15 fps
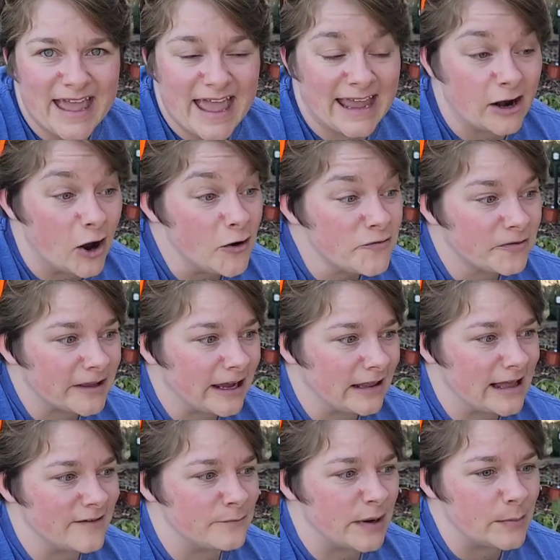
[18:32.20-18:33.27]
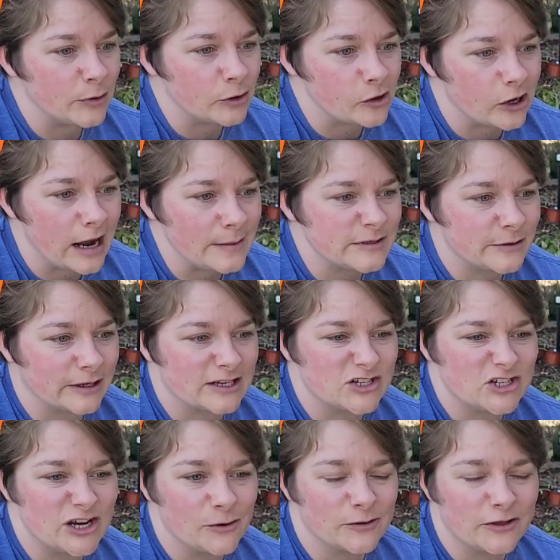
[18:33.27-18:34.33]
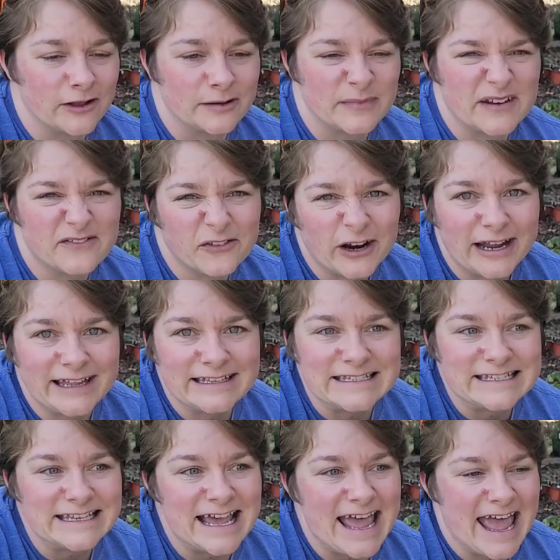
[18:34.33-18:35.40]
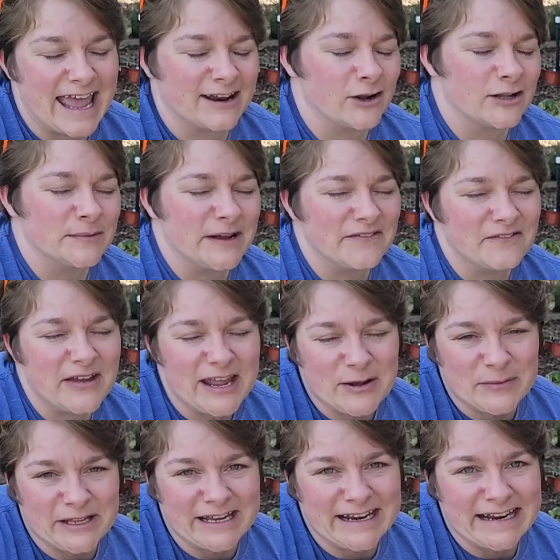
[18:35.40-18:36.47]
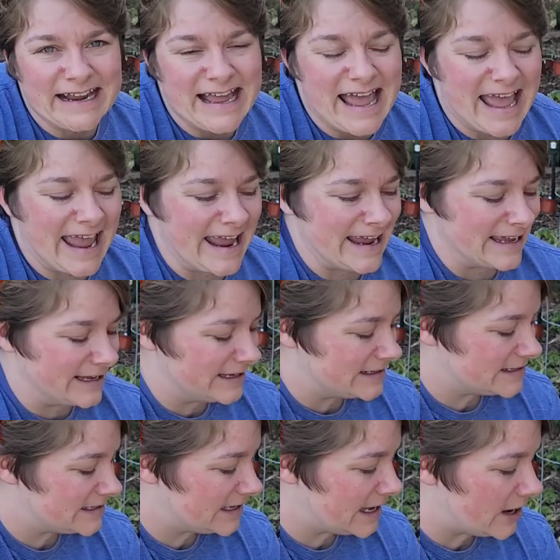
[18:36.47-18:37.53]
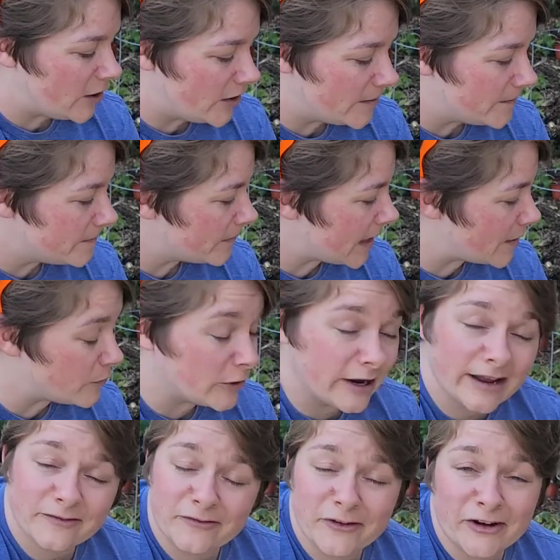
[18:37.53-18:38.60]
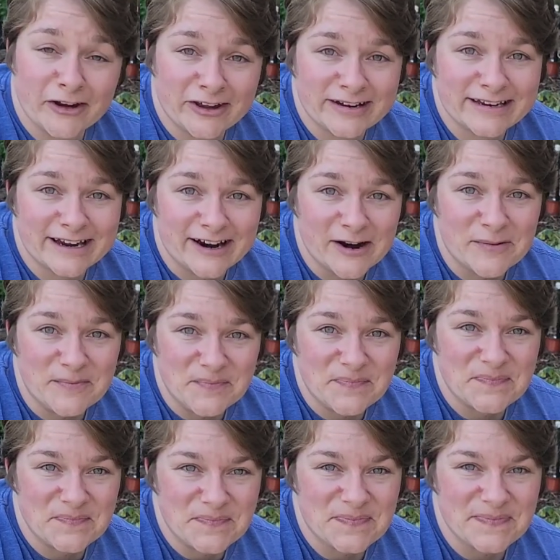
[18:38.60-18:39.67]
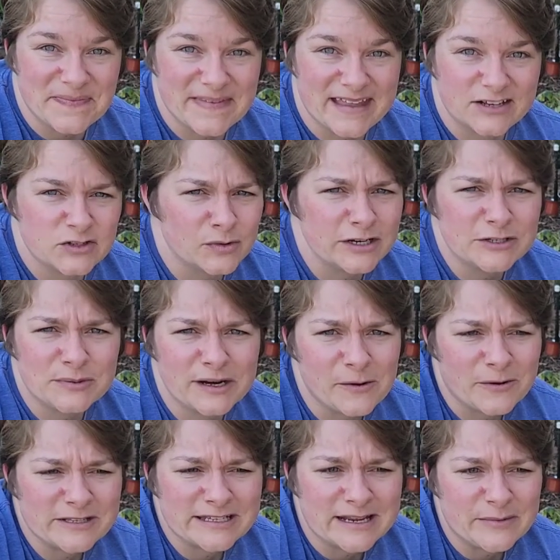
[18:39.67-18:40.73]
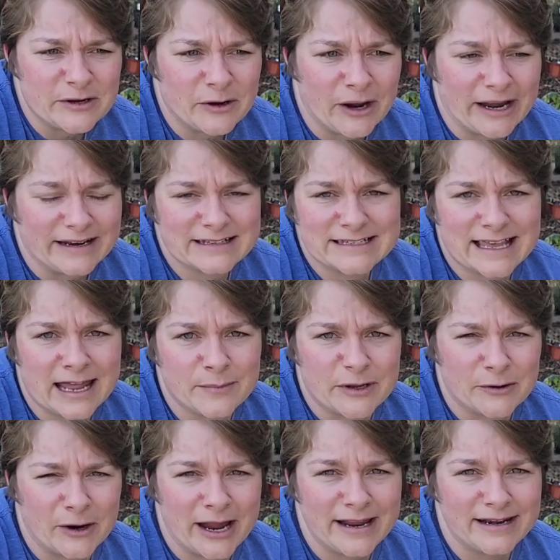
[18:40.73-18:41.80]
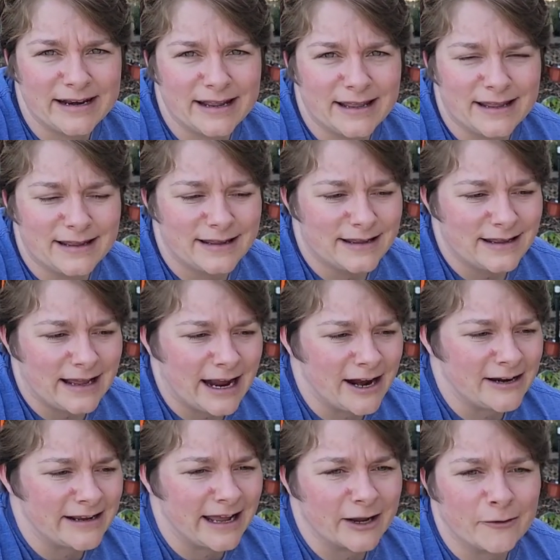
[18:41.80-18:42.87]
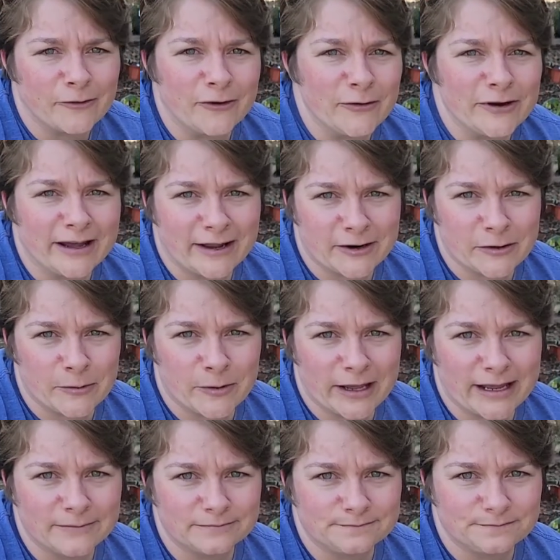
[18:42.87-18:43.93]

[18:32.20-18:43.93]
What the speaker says: And hopefully I'll have bumper crops so I can share with all of my friends and all of my family. And I'm praying for a good year. 2021 is going to be great. It's got to be, right? I already got Corona out of the way.